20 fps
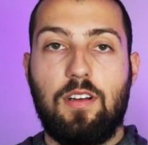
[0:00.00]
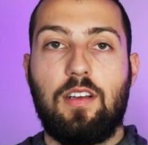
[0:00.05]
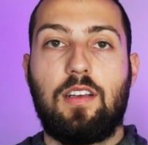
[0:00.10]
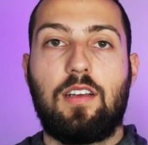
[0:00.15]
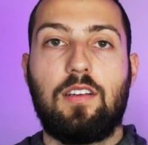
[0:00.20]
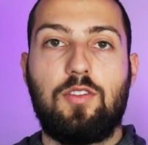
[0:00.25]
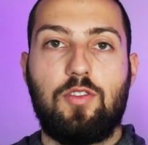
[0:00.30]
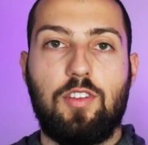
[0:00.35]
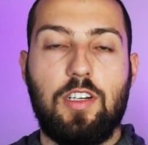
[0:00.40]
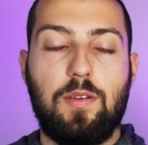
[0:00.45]
really
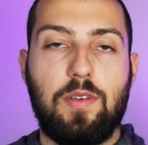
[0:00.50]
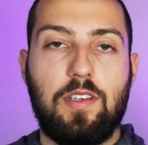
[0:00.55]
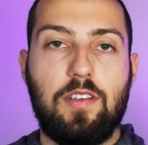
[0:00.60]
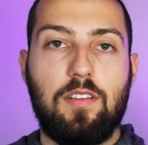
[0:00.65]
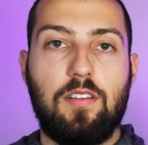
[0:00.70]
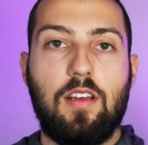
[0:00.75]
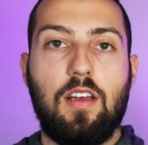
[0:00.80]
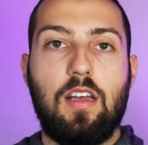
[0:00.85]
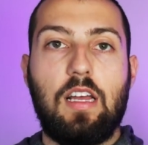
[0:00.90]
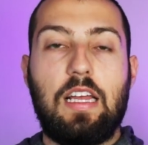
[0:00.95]

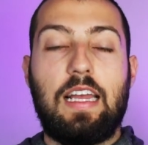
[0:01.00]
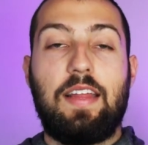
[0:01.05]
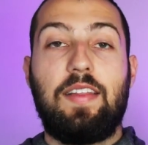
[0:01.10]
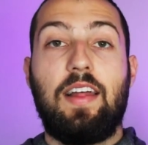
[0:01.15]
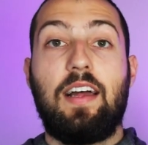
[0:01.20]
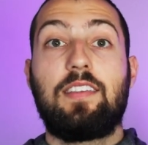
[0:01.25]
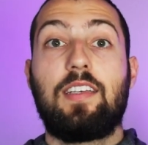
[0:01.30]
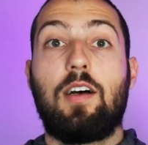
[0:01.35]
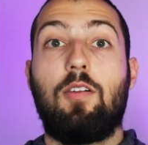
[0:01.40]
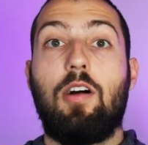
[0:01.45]
contribute, and
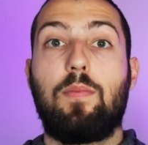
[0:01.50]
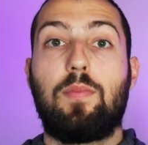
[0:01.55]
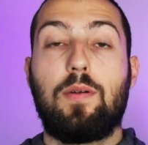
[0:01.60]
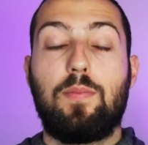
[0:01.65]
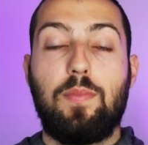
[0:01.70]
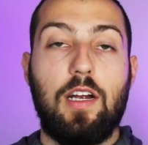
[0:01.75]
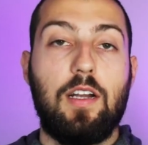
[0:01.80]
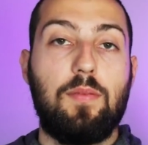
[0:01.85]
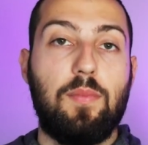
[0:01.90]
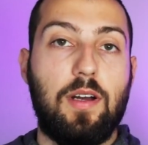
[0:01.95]
that's how I
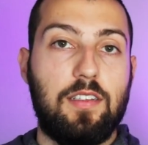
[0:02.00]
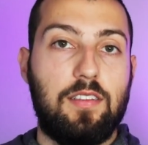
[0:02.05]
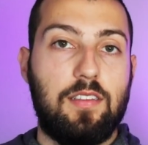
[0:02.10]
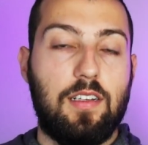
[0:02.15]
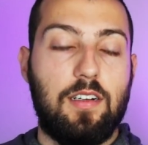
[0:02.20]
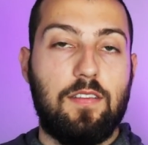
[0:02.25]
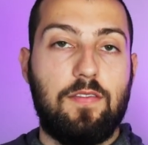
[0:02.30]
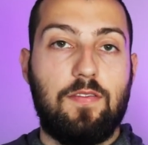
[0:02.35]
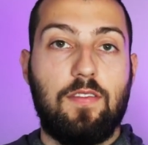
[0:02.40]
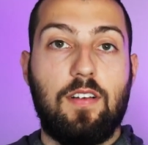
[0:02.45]
prepared
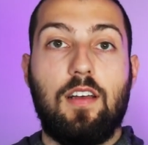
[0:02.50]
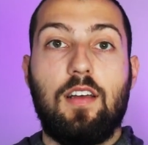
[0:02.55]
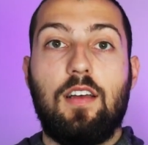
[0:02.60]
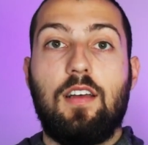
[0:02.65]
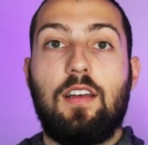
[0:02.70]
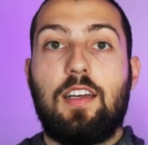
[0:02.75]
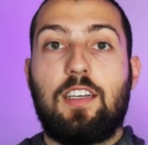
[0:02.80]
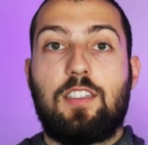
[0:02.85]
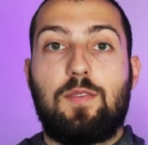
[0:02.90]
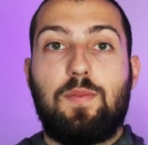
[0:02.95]
myself
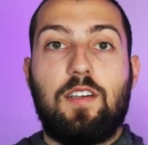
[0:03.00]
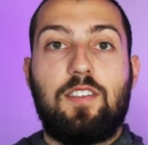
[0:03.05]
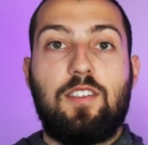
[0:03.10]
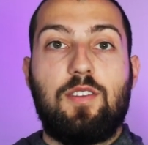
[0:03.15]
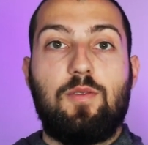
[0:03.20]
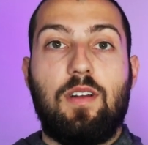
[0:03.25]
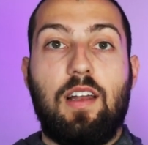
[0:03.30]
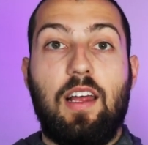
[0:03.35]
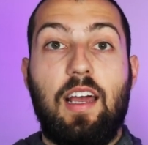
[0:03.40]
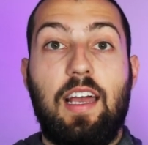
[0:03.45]

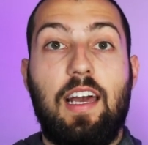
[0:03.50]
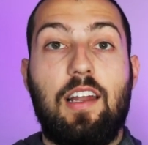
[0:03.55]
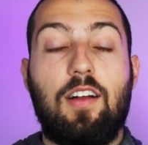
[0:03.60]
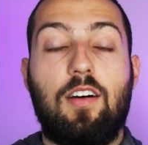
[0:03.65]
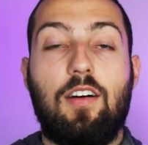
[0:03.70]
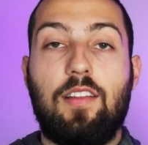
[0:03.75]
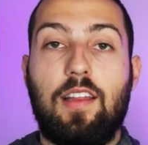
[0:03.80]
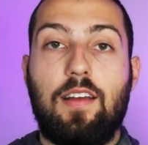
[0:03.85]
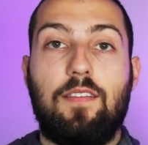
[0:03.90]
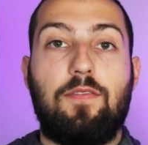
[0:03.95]
especially when I had
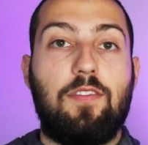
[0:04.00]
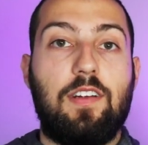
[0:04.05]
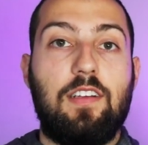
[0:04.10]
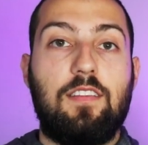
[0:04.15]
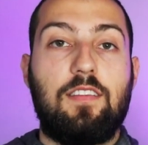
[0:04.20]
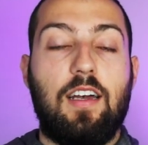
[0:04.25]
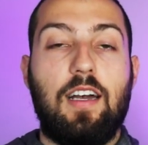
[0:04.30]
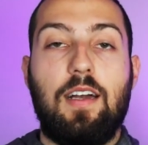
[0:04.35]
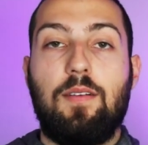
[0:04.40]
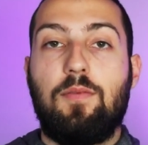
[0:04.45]
all that free
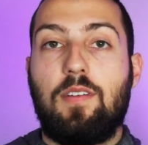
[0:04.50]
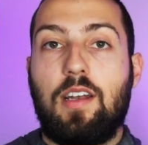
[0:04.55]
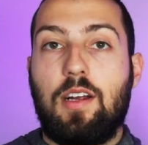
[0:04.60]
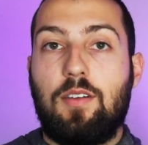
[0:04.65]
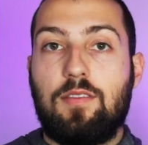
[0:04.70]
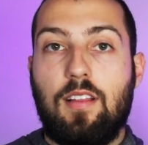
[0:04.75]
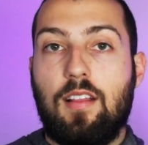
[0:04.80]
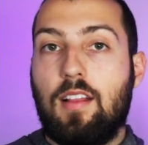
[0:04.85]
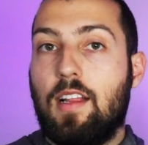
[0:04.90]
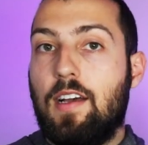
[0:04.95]
time when I
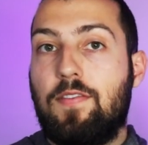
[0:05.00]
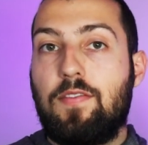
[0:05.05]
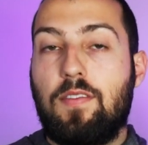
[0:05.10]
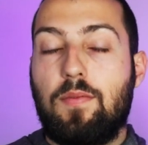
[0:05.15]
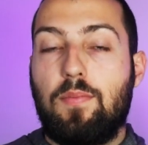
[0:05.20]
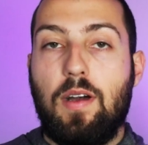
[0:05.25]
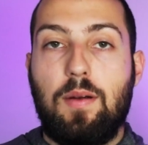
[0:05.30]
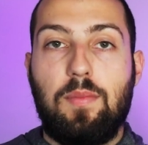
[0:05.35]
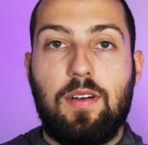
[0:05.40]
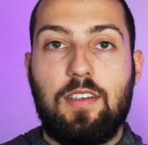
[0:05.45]
was
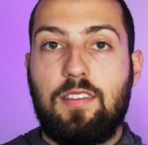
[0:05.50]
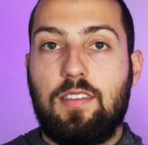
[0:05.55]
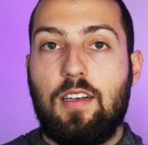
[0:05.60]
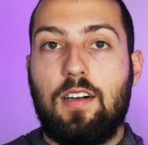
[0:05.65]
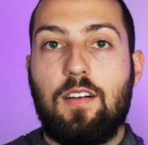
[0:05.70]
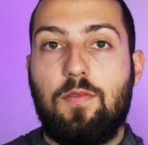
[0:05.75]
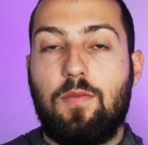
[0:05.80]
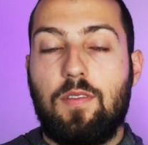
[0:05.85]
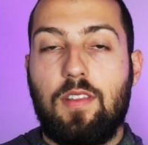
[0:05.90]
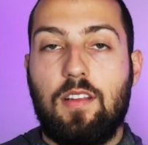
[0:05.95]
left by
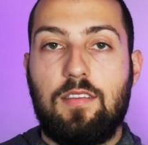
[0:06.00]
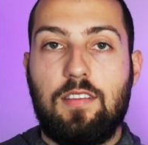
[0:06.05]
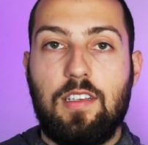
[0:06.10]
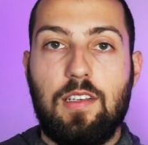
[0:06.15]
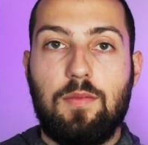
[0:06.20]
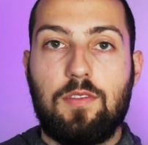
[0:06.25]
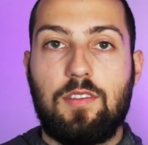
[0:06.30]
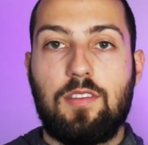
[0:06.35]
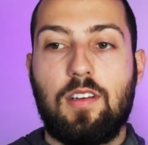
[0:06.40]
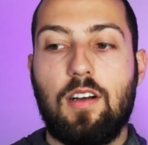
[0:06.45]
myself when the
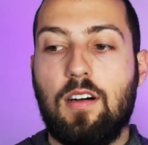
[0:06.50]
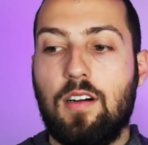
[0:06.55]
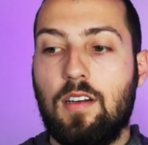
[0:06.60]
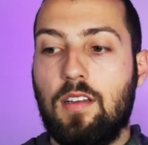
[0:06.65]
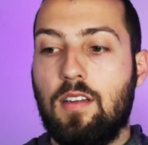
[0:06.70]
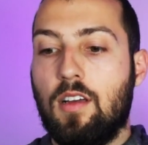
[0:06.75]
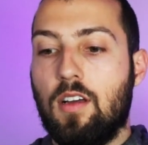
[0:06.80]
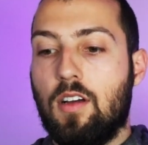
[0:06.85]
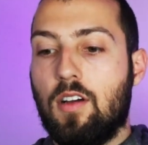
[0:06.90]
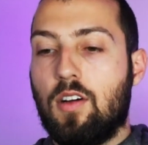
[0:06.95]
team was
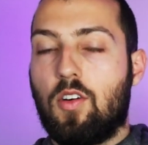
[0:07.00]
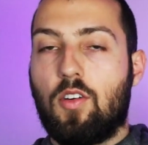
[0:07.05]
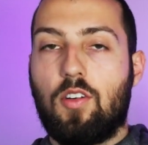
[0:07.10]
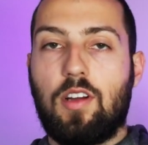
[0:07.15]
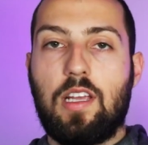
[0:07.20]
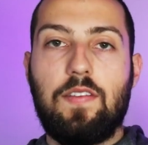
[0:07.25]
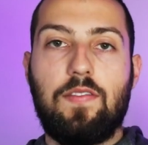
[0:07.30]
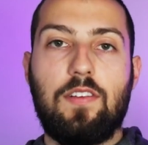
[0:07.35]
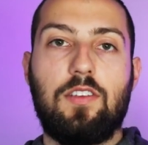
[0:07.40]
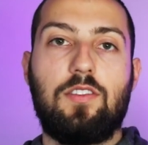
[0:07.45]
gone, or
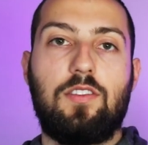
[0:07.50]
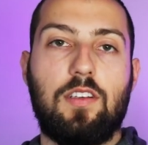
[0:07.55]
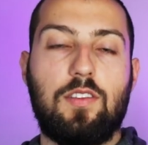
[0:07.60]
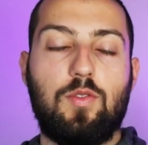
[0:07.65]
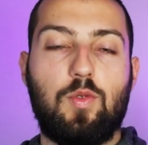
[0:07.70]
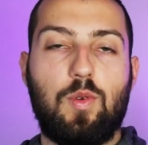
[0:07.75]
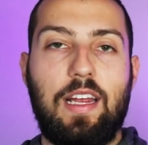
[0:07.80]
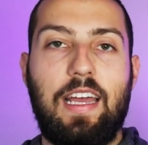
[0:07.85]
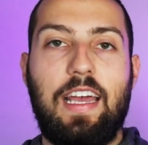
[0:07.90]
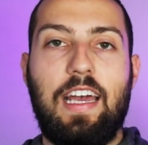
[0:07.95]
even
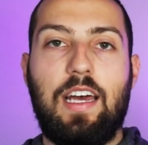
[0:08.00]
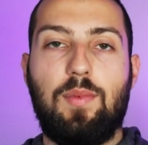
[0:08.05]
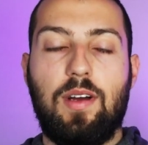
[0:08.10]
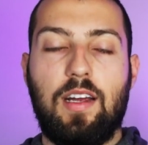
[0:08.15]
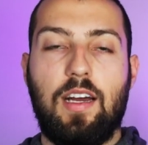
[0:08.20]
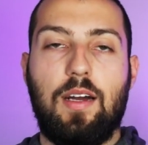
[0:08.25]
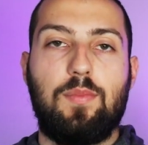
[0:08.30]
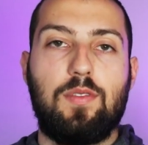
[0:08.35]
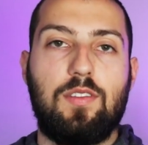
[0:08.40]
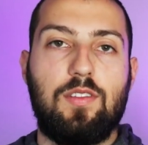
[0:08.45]
just when I had my
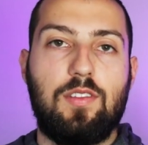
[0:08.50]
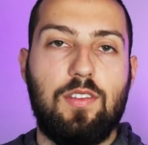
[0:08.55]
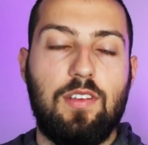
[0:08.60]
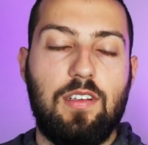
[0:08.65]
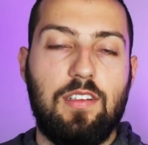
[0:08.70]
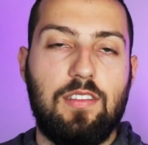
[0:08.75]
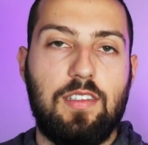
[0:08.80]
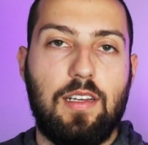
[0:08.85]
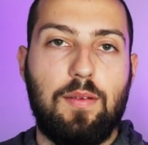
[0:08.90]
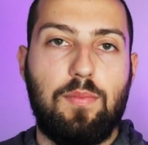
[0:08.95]

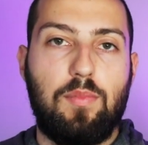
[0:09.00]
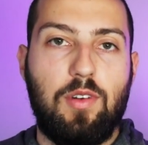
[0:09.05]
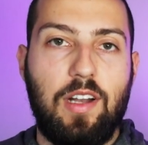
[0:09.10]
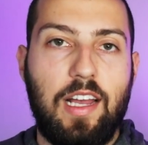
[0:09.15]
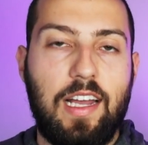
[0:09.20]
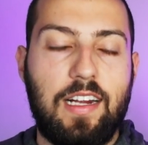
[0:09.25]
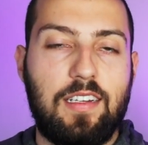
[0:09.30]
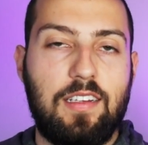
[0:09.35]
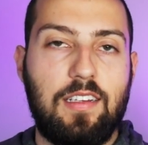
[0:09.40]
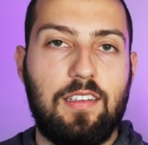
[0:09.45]
opportunities at
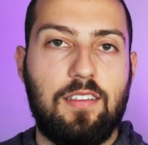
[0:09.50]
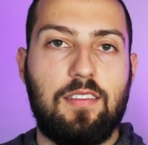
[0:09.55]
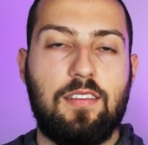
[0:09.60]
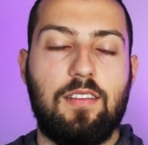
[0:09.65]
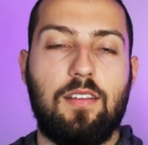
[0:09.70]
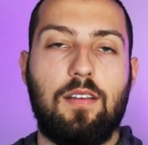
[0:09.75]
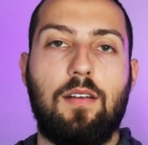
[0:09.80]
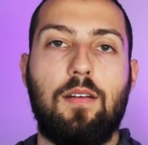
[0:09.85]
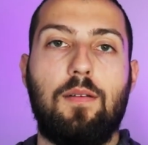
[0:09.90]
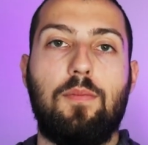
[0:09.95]
practice.